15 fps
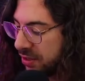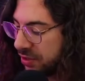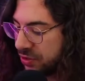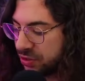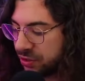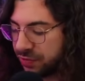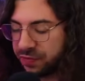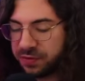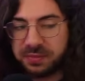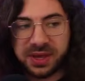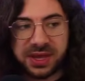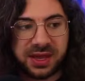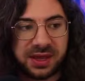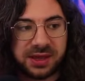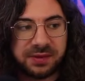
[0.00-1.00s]
So for
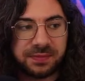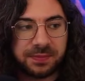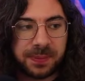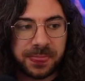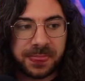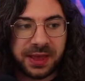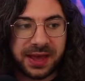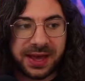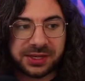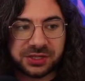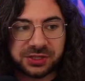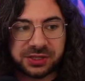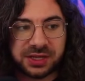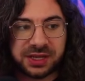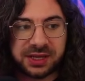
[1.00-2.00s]
me,
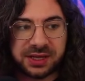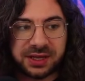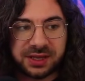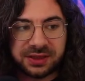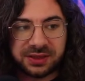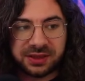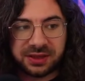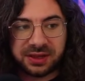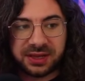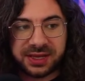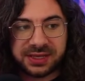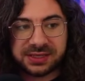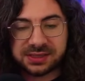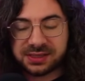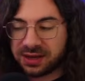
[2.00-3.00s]
actually, the
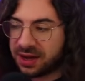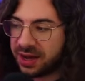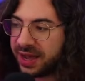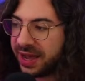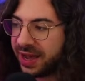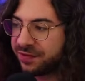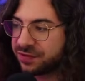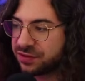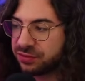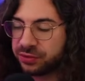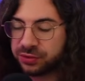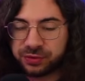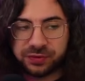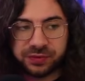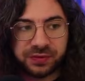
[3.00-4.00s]
less I have to
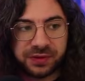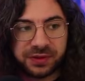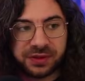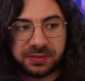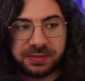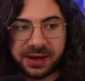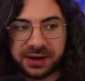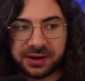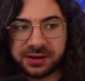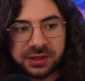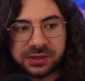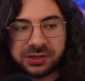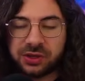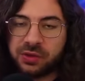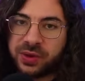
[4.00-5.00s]
move, the better.
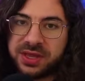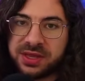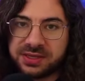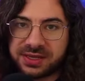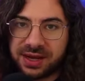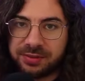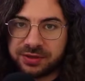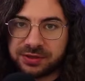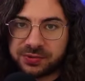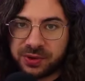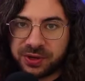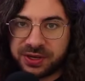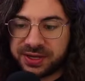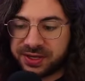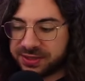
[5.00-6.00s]
So the way that tablets
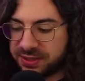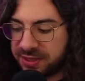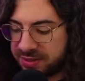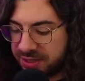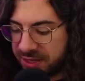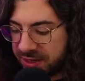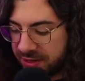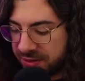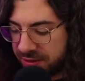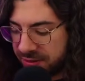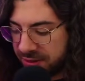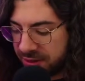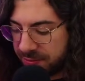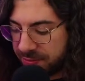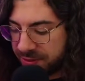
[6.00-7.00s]
work is they take
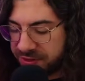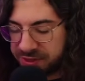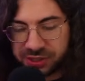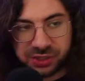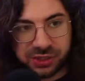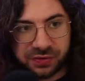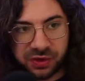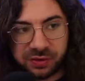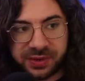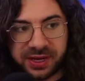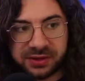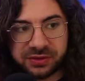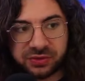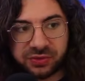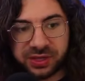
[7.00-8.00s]
the position of your
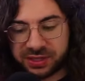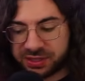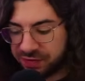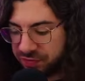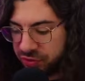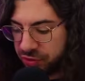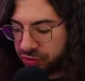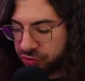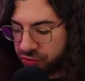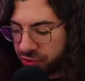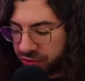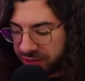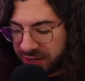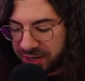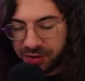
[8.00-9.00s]
mouse relative to the
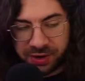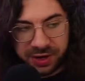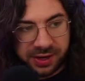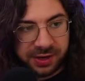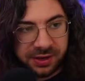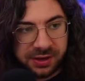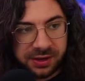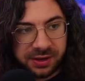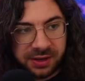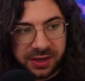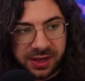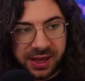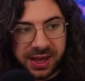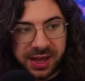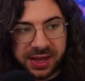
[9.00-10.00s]
drawing area
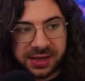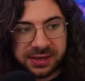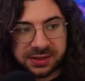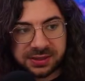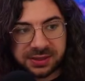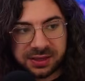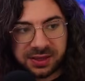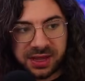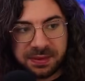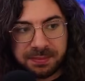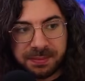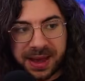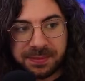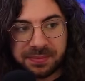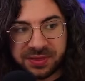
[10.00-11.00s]
and they
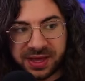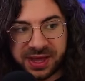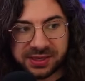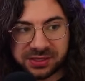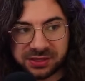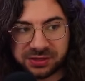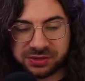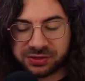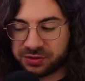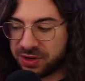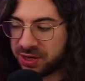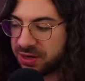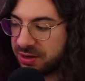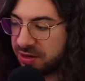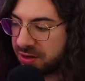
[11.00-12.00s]
map that to the
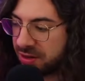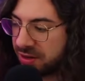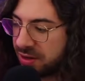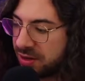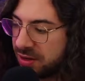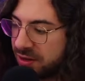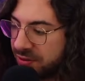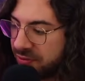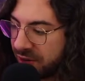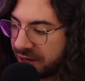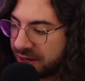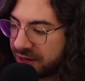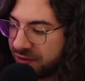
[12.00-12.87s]
screen, right?